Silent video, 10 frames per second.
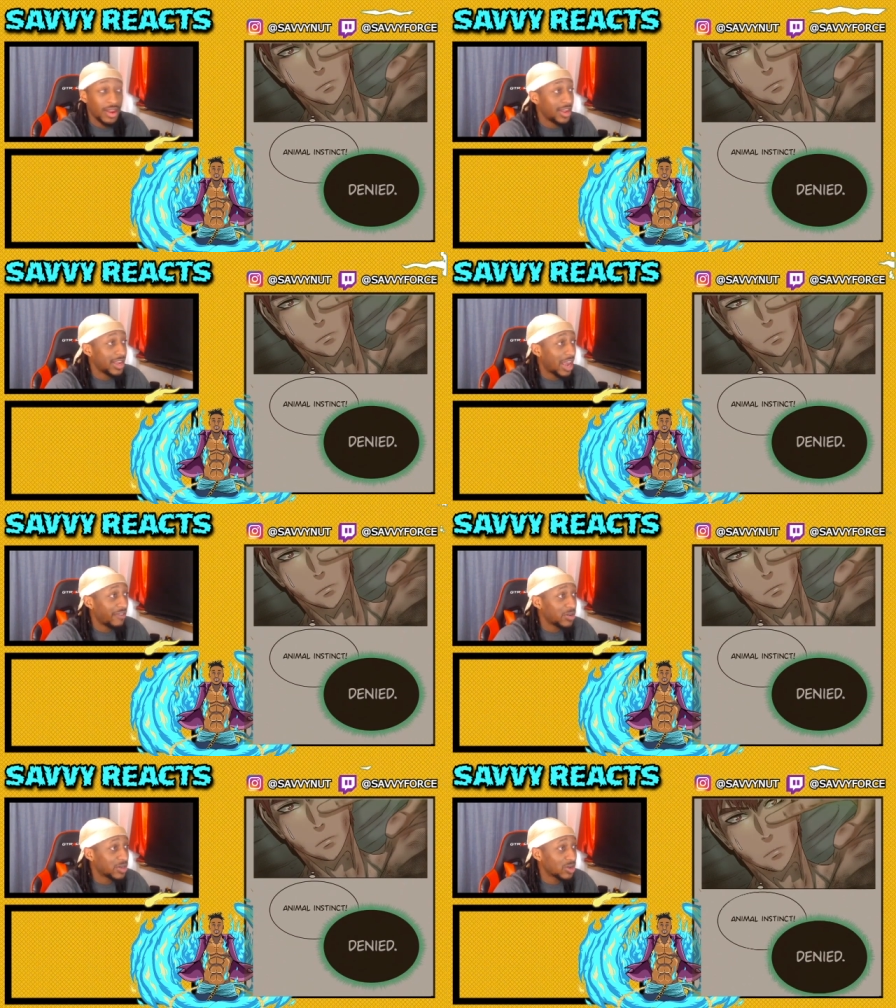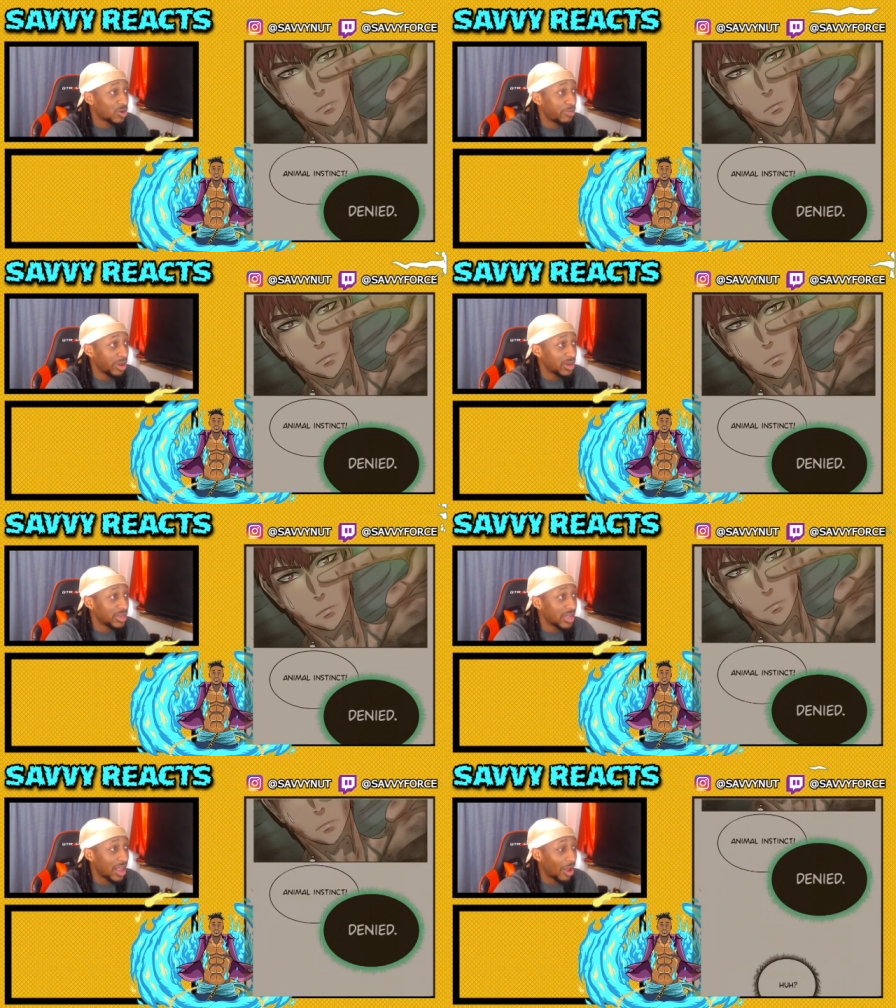He can't use his own
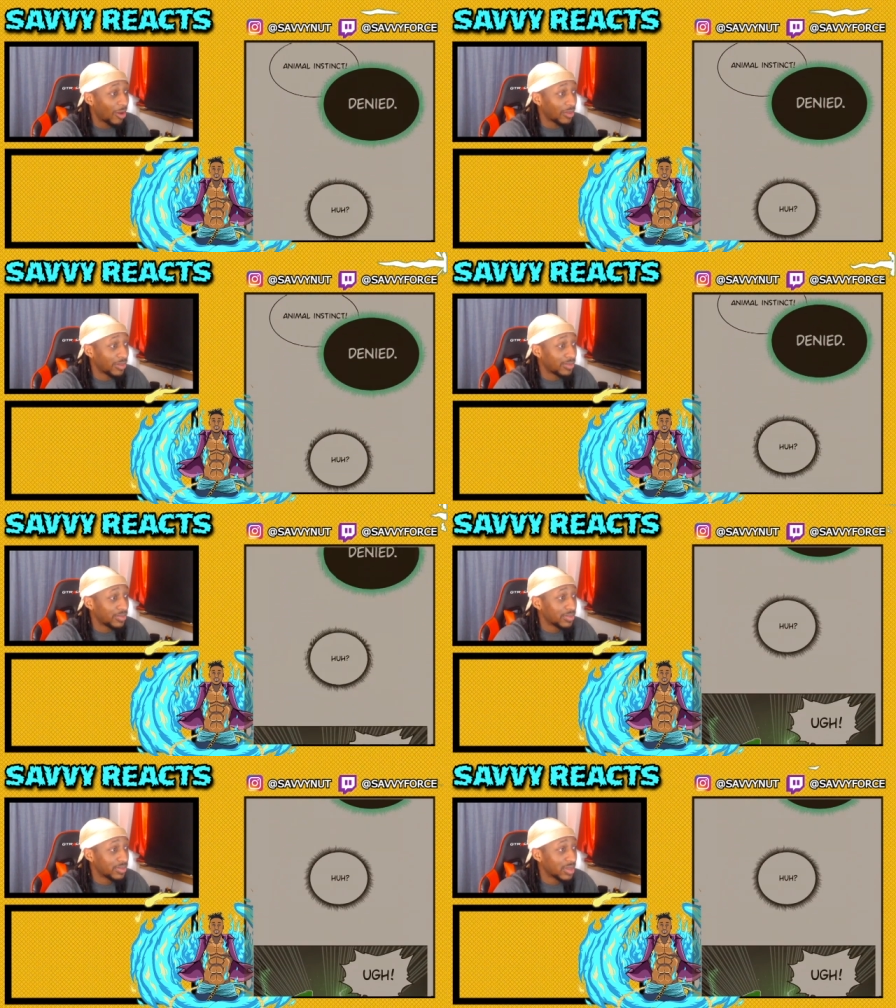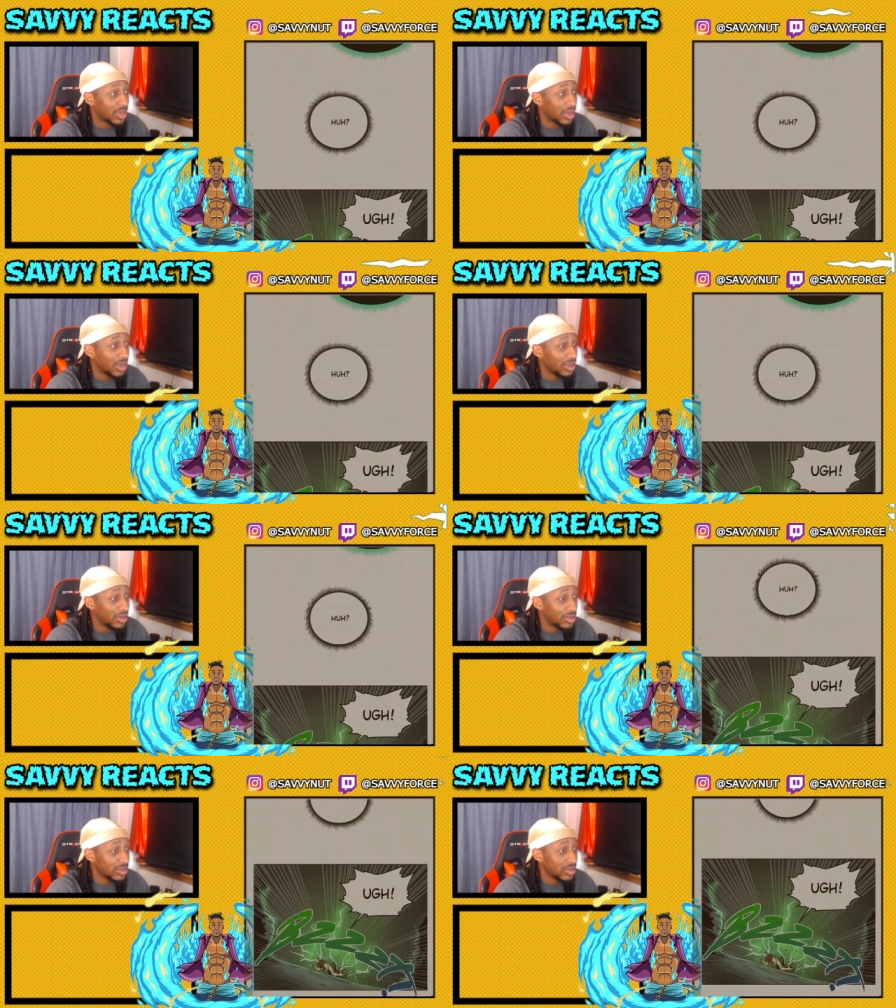abilities now. Huh?
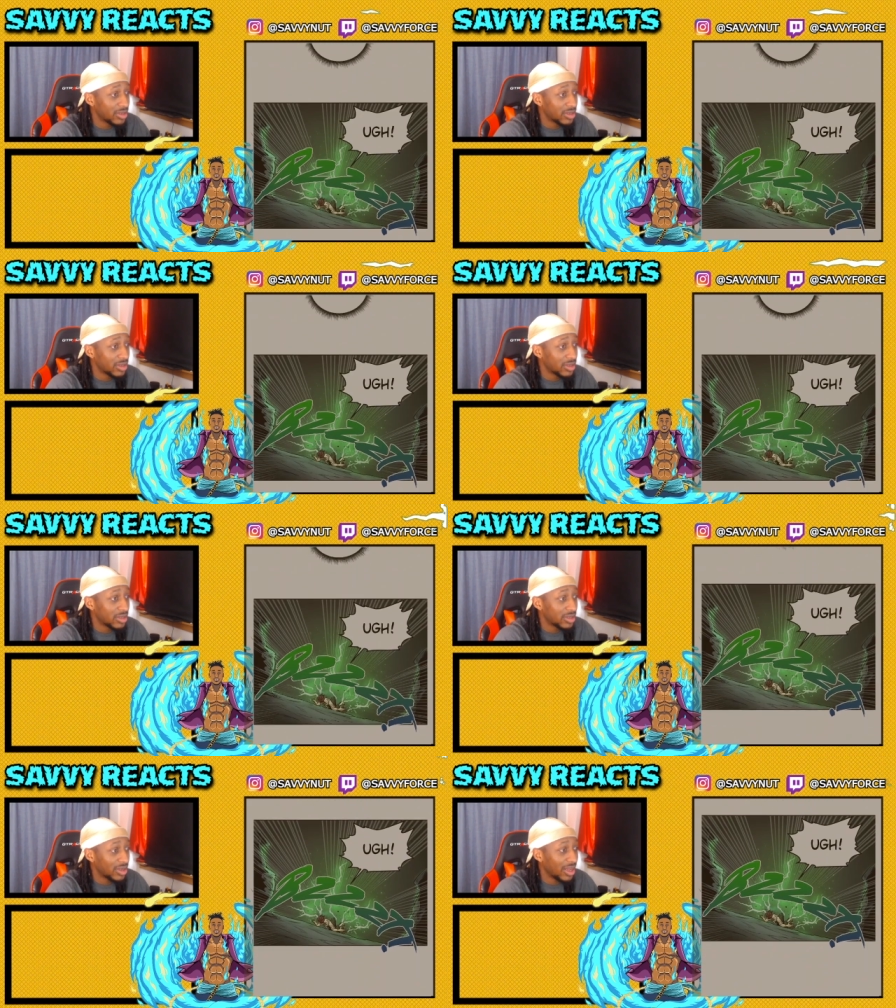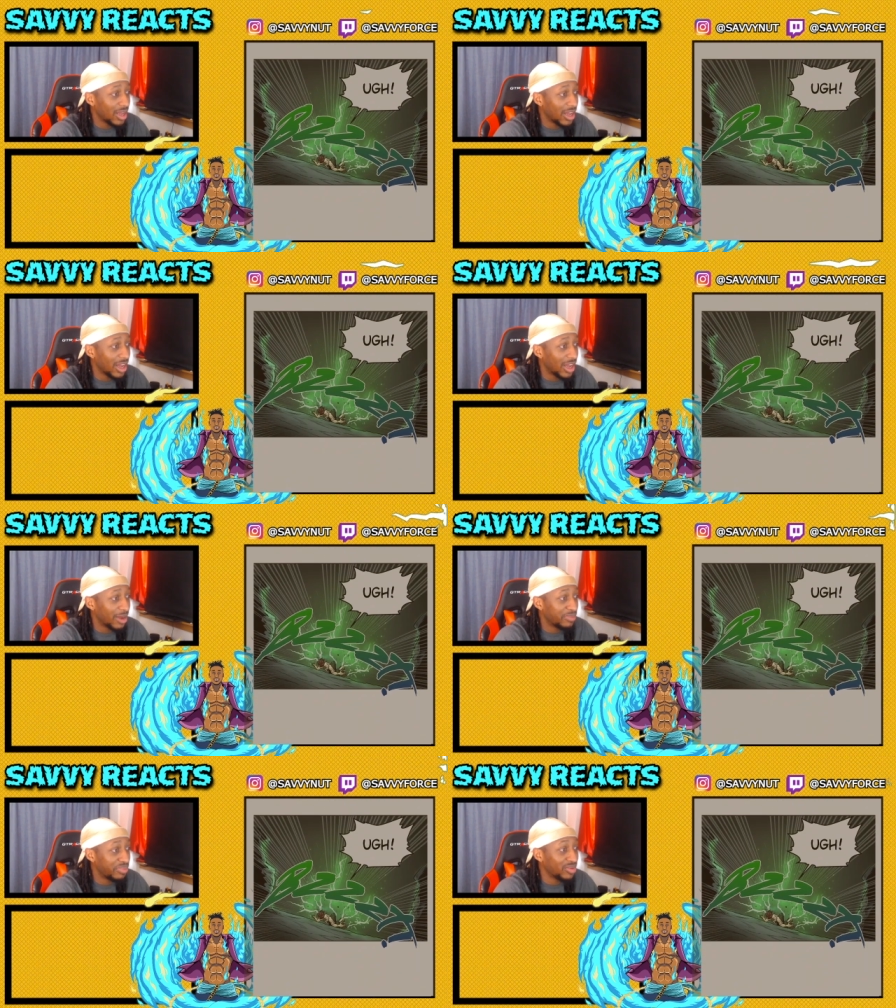Ah,
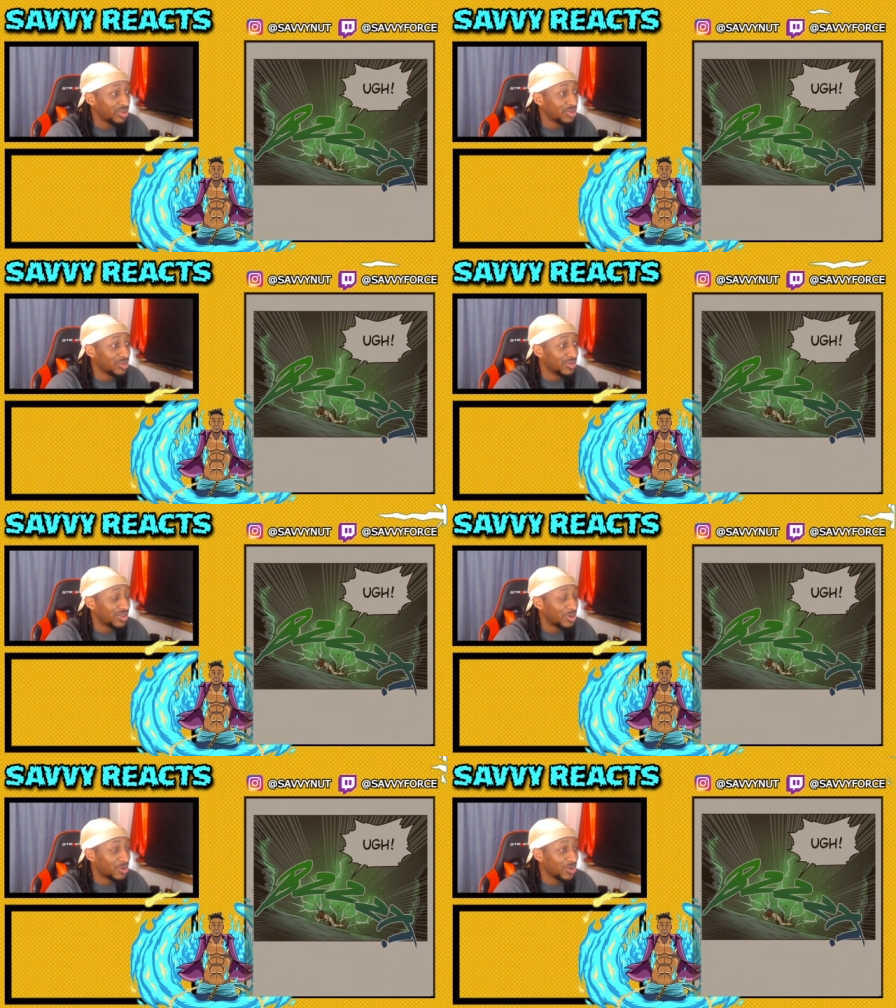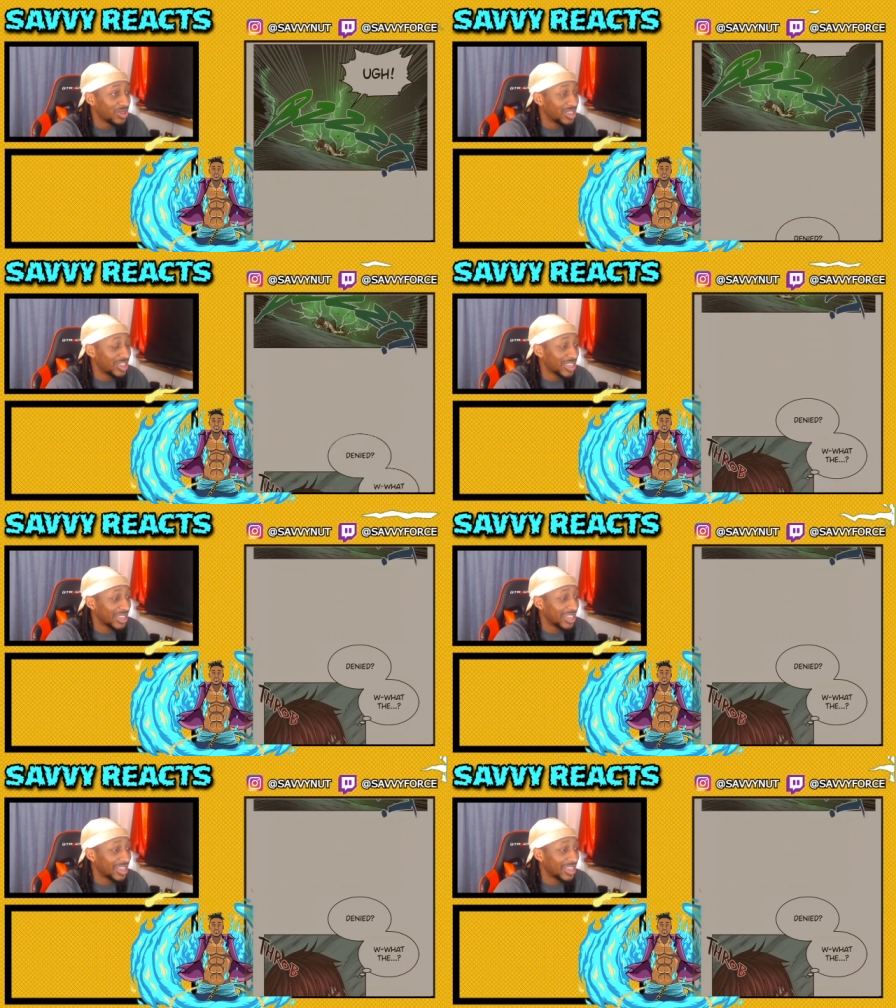boom, holy shit.